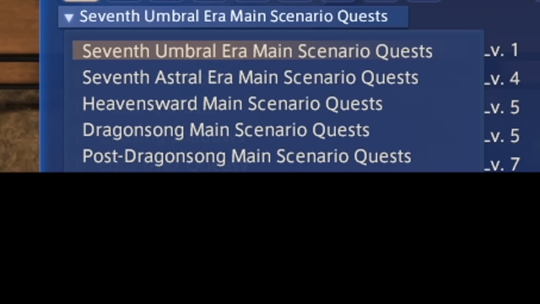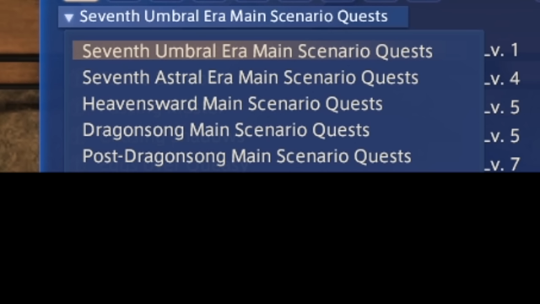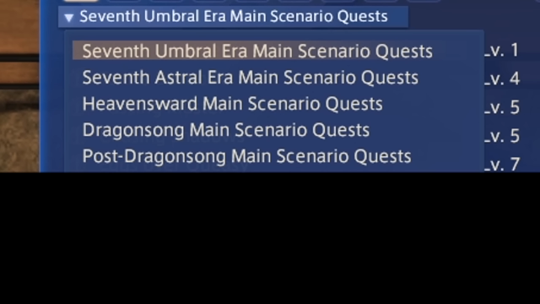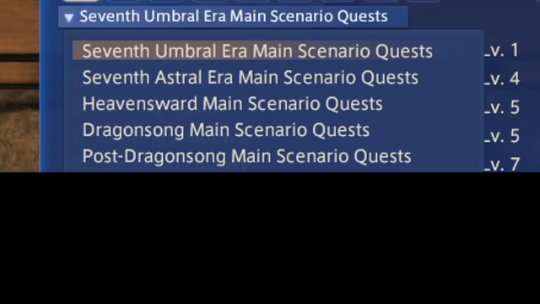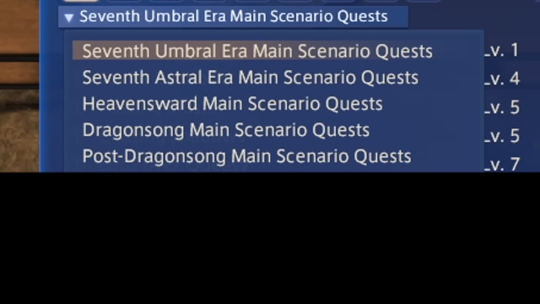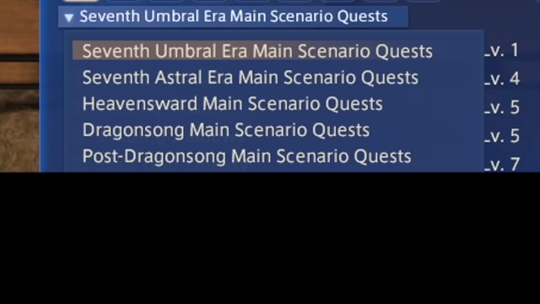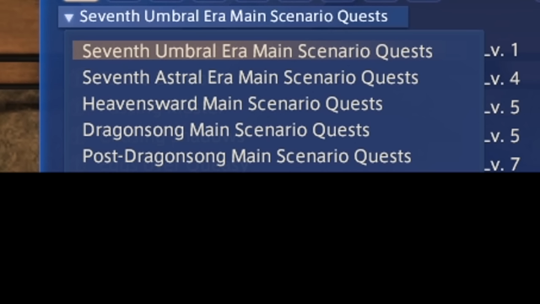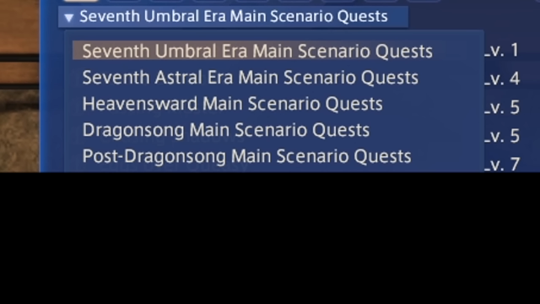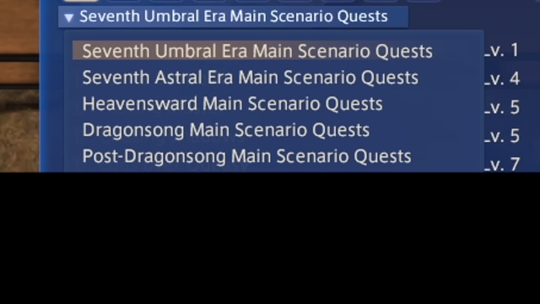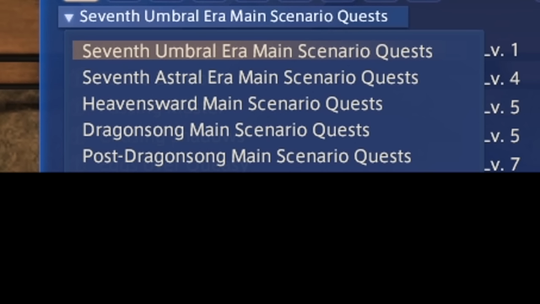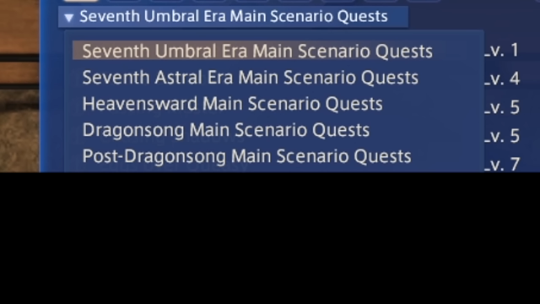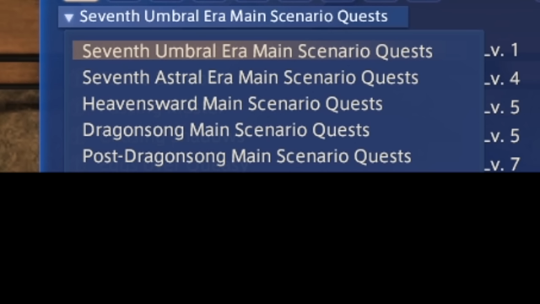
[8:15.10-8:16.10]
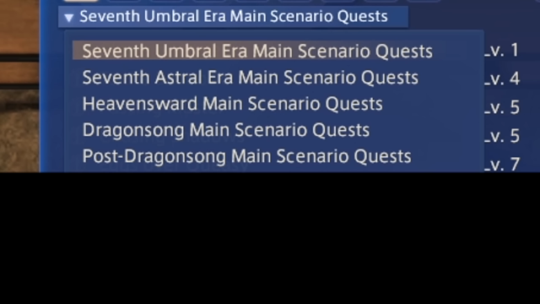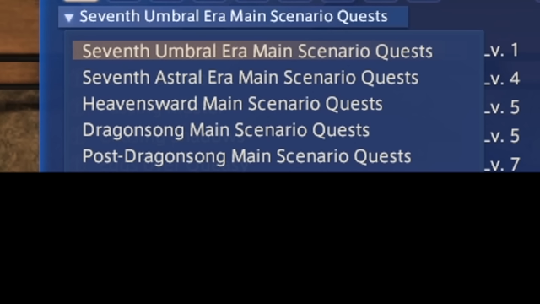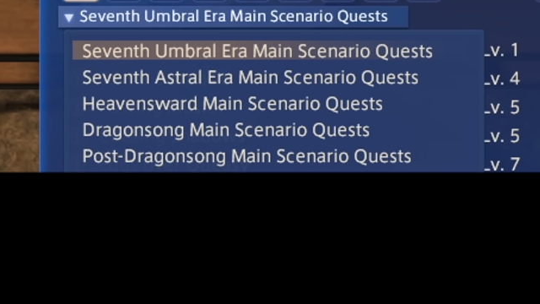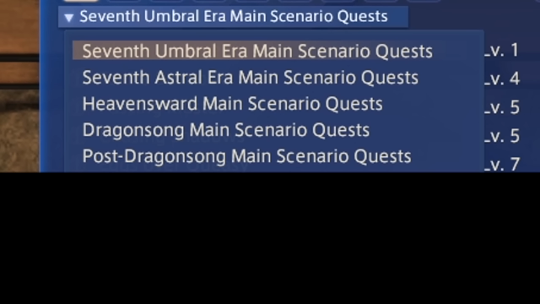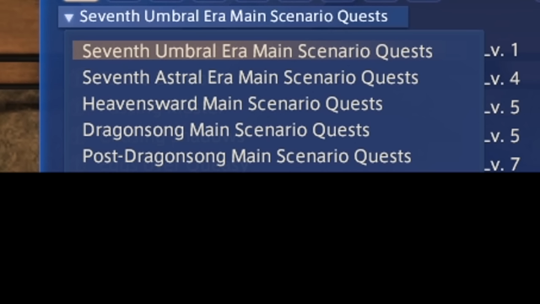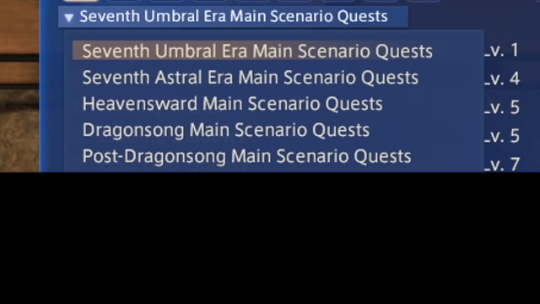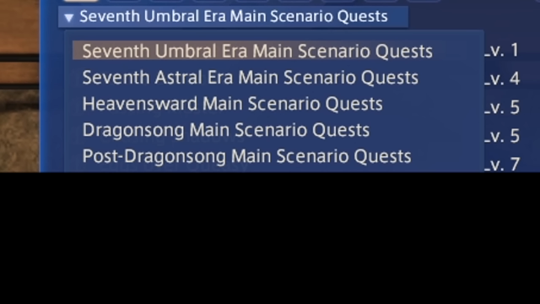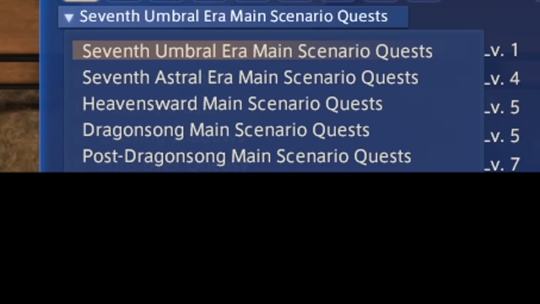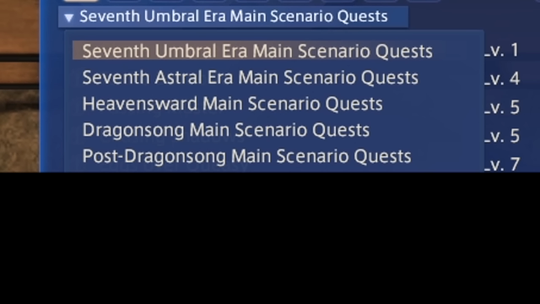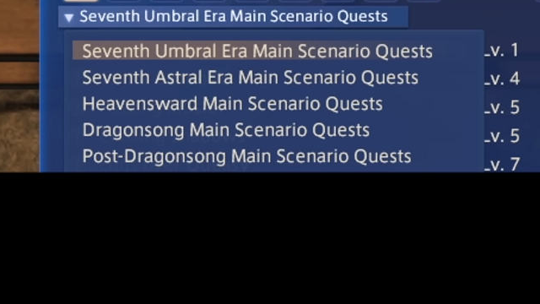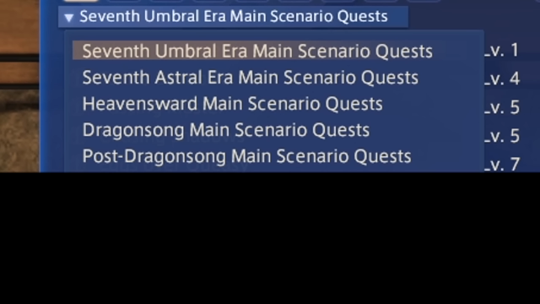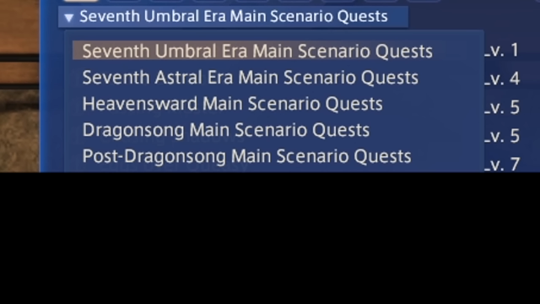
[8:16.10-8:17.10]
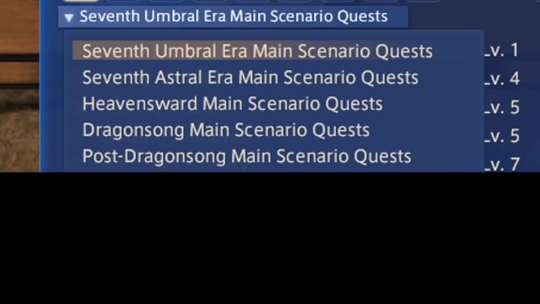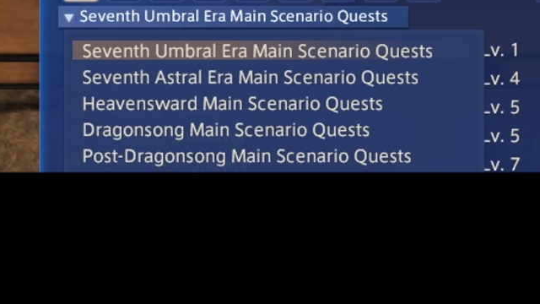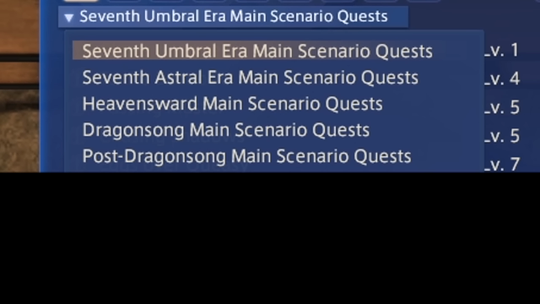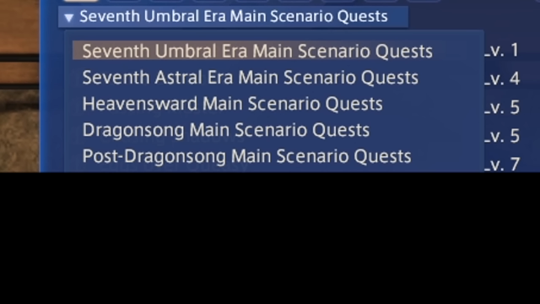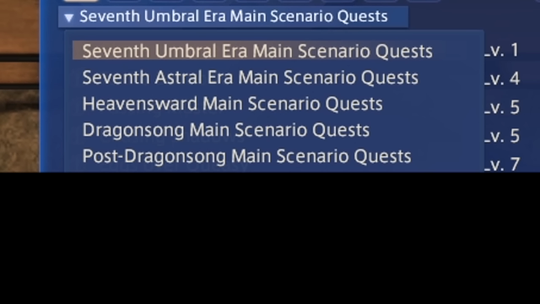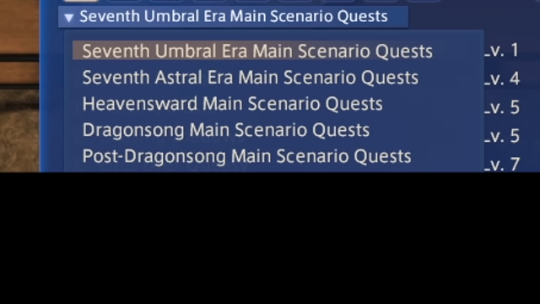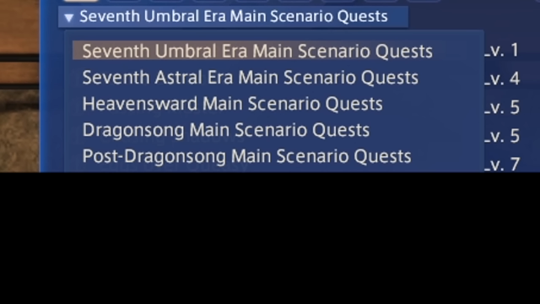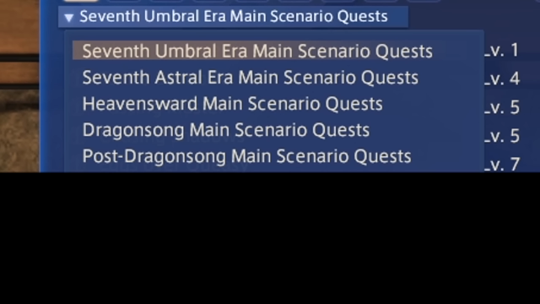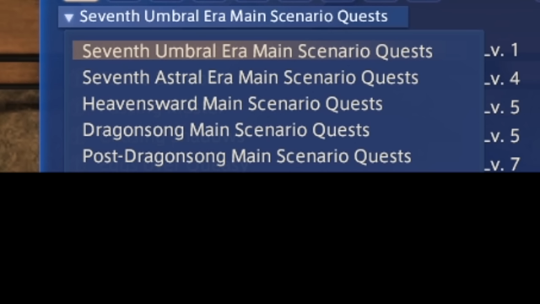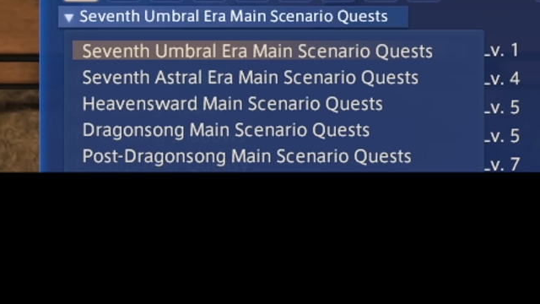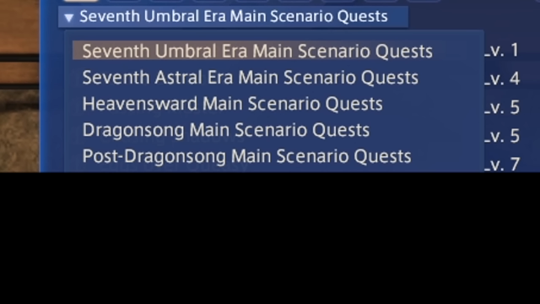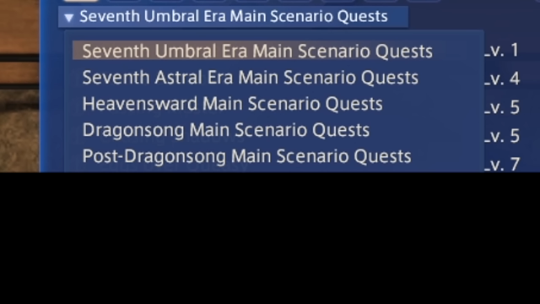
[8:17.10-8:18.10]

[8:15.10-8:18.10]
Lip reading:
(no speaker visible)